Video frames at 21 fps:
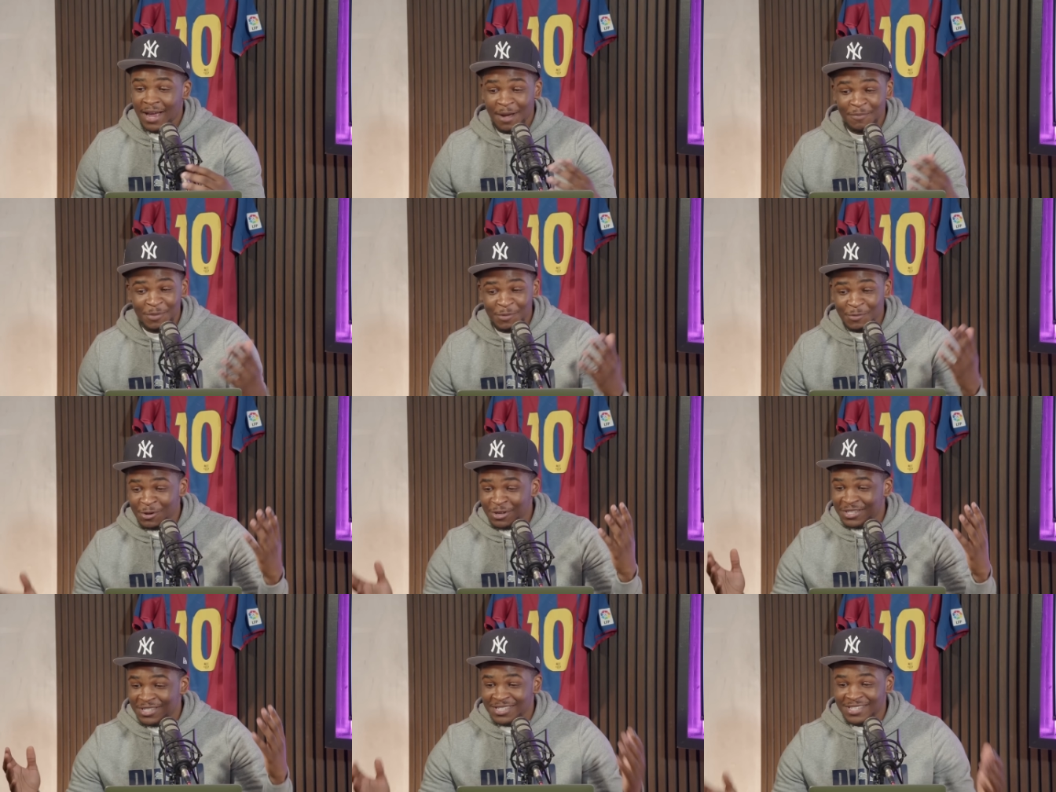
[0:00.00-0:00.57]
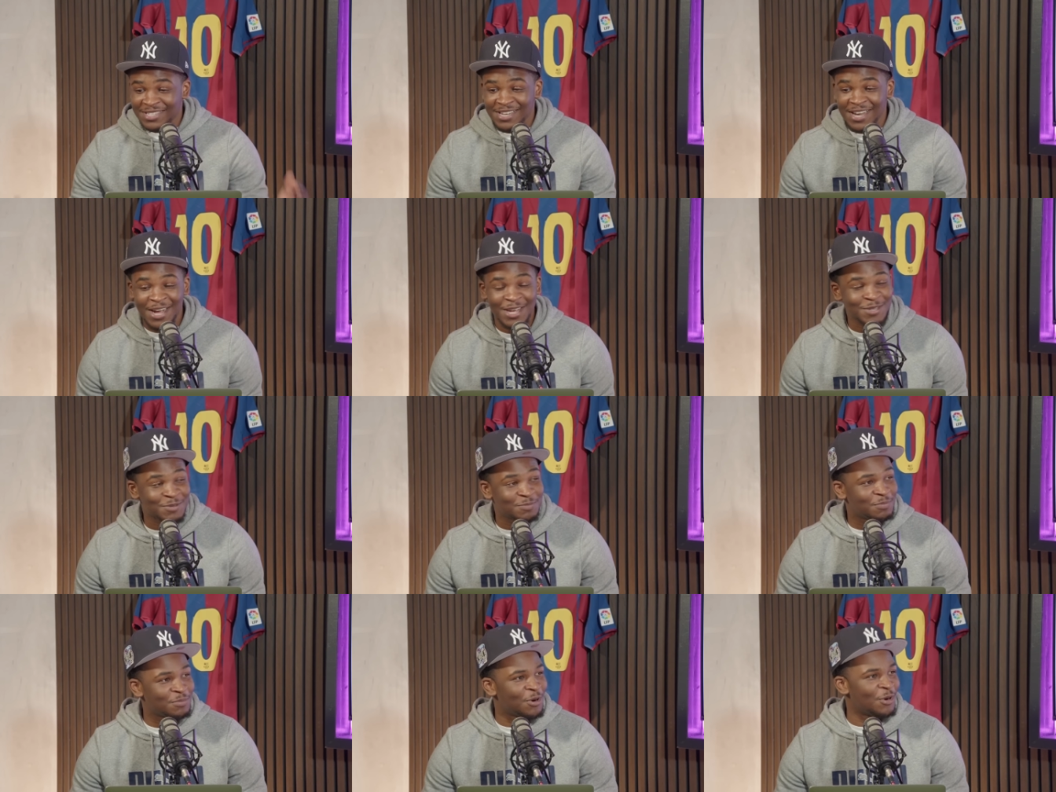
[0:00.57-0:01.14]
I've been watching Sky
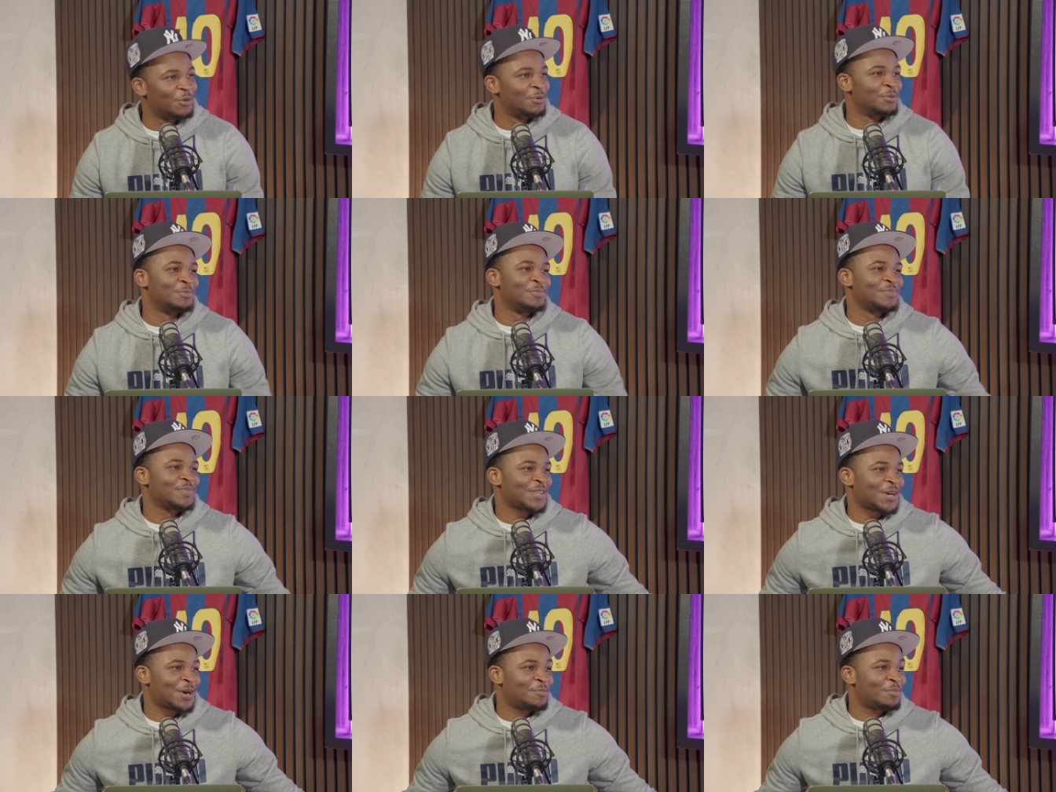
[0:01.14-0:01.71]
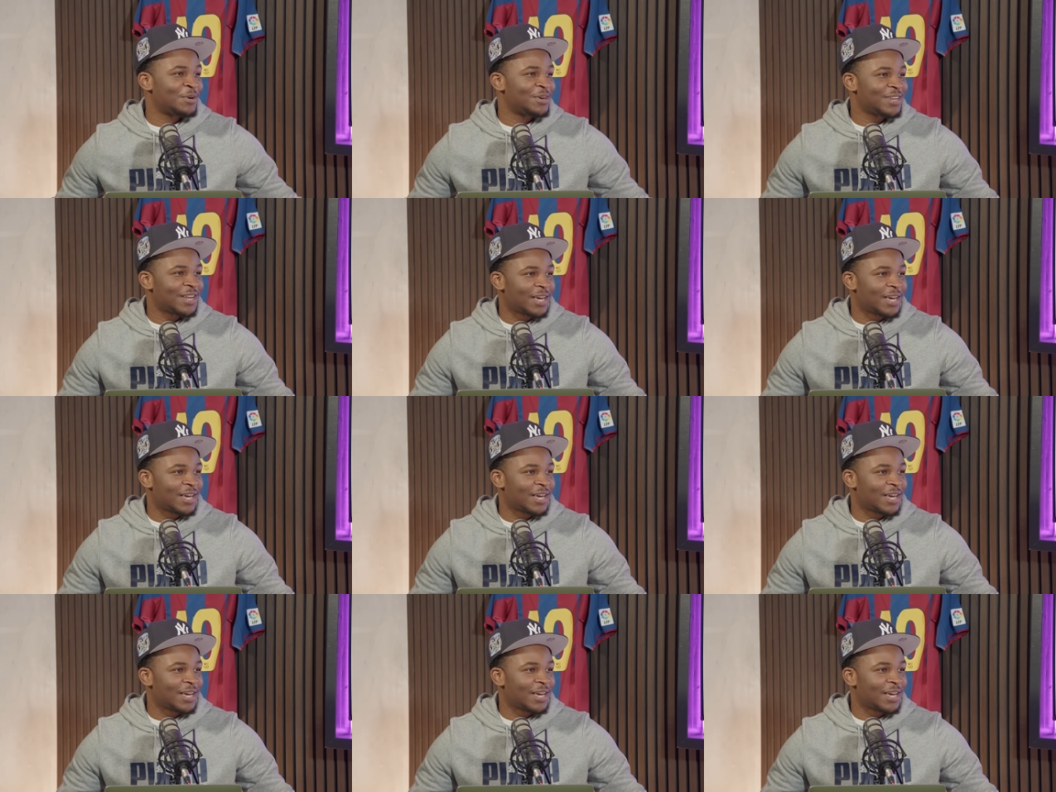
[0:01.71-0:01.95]
bro. Come on,